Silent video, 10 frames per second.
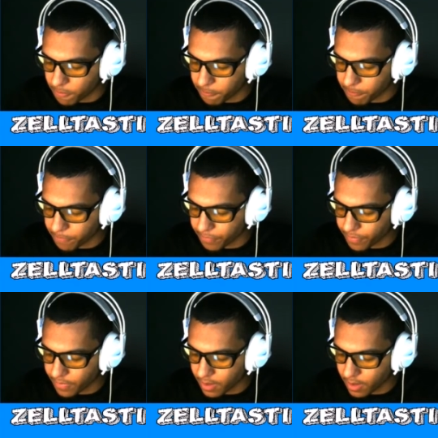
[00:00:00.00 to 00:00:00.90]

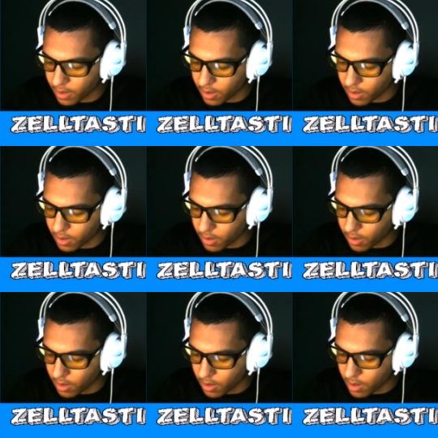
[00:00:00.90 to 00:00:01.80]

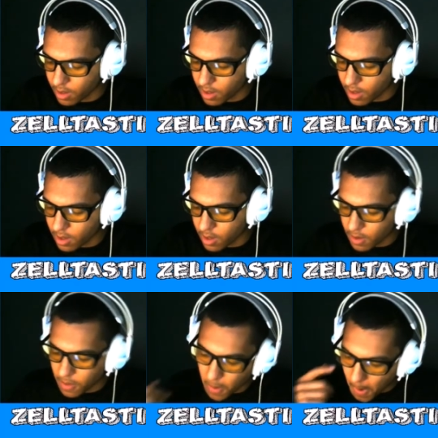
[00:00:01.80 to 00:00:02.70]

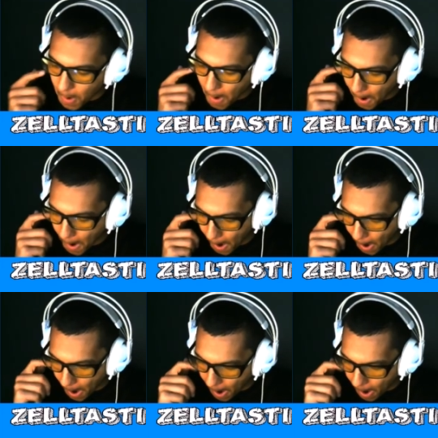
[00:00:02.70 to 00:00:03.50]
(no one is talking)